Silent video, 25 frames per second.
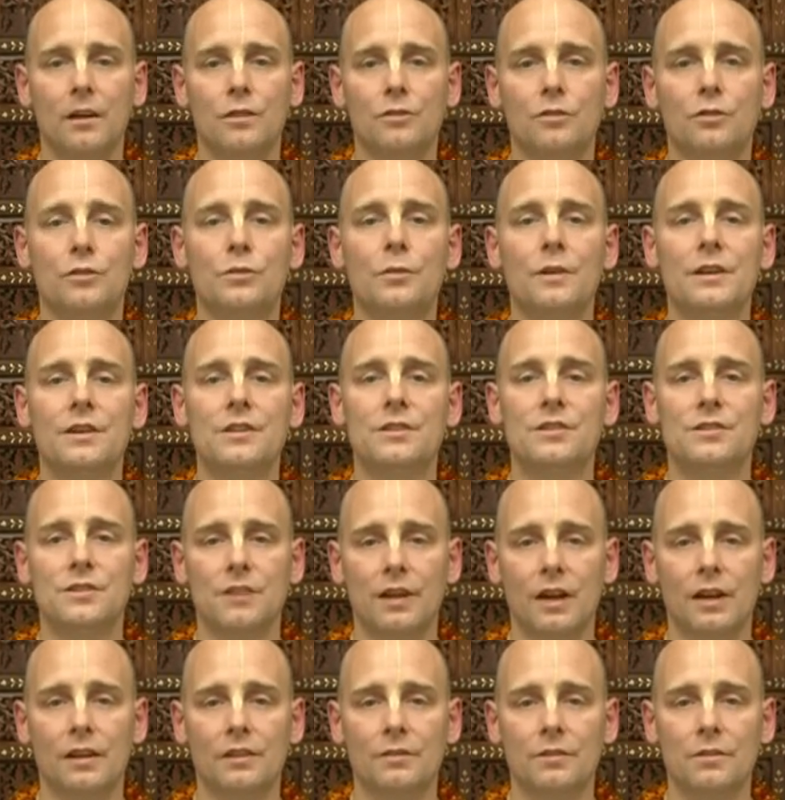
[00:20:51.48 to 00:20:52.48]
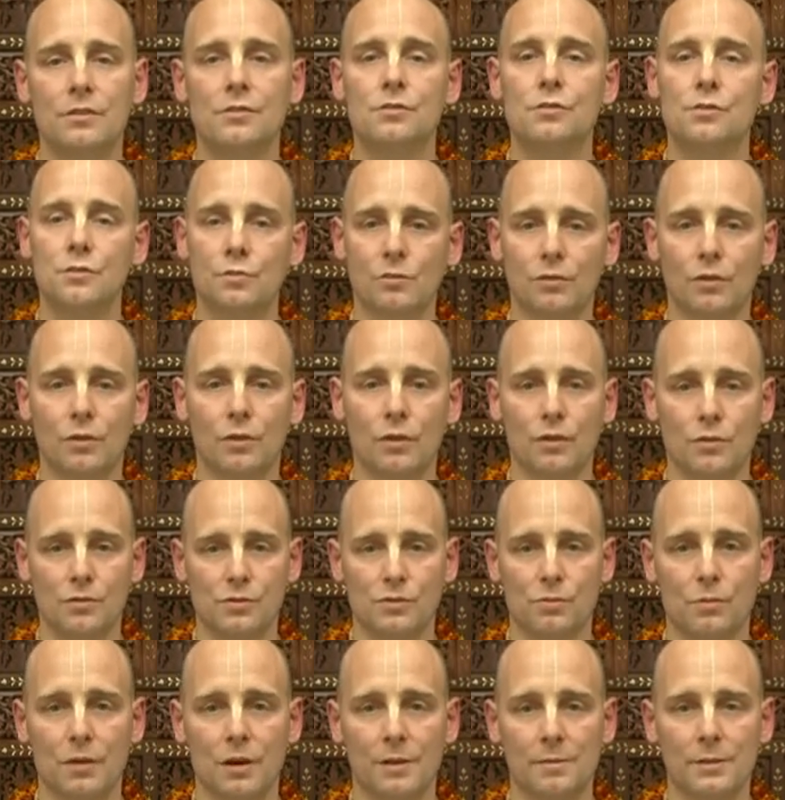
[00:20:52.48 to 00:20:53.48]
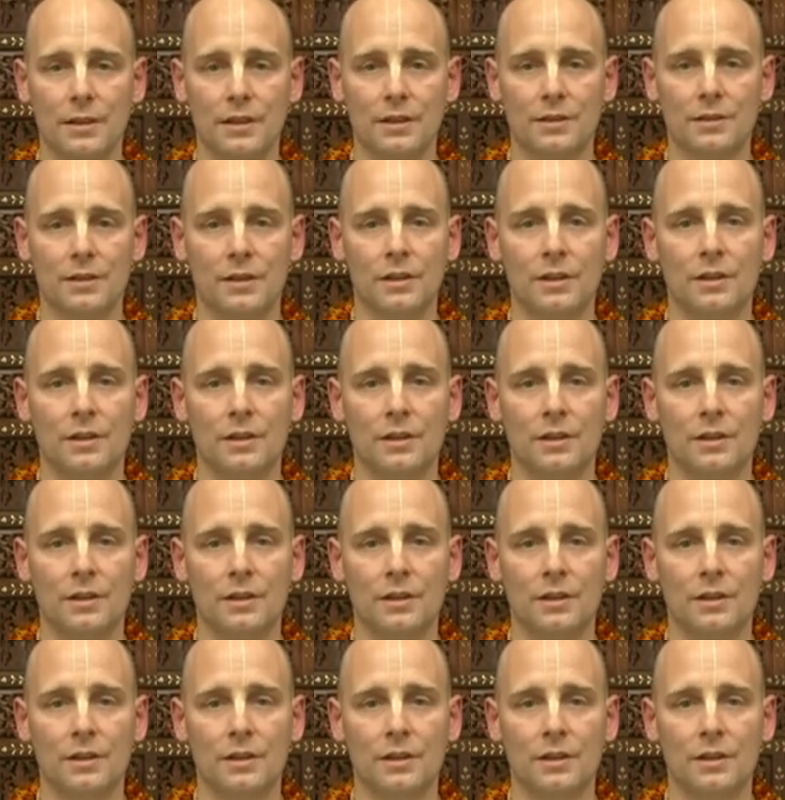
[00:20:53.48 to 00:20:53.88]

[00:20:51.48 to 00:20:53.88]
to his son, Suta Goswami.